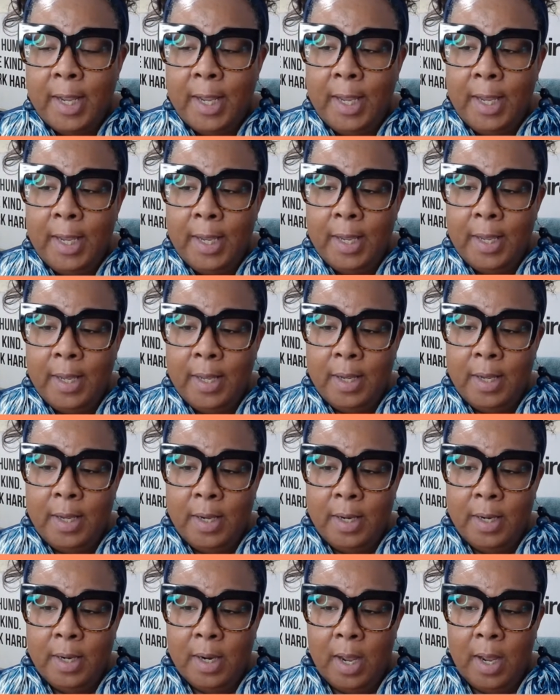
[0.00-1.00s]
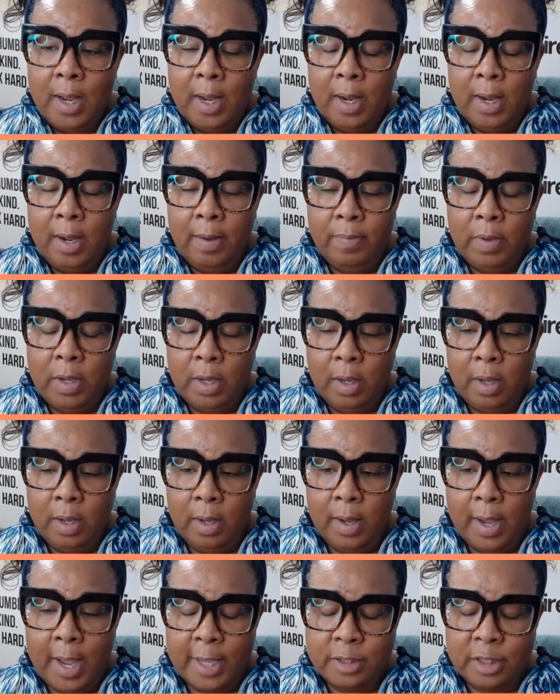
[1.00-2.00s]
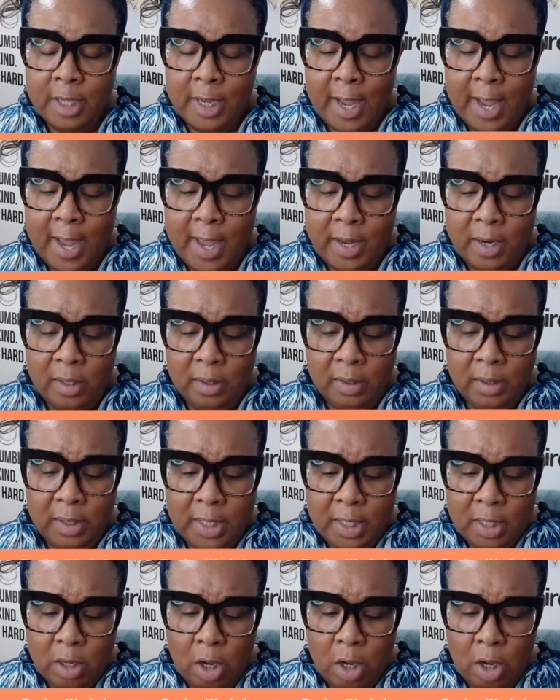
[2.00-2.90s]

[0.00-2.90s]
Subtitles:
And I think I had a link.